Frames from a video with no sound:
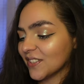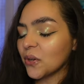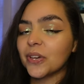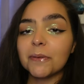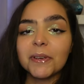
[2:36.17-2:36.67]

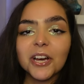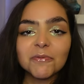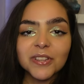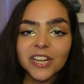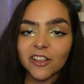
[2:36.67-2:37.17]
so keeping on
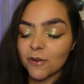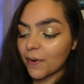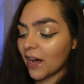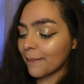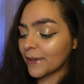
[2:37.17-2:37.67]
with
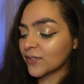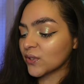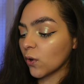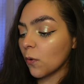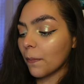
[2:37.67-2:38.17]
ColourPop,
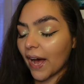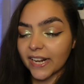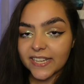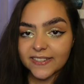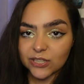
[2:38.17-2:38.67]
Sol
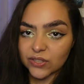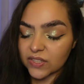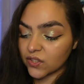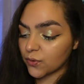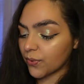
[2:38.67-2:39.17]
Body, their
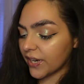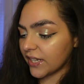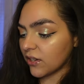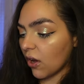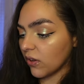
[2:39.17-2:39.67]
sister
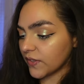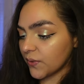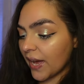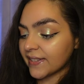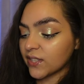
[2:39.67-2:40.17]
brand, also
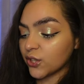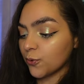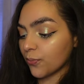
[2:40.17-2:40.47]
has a new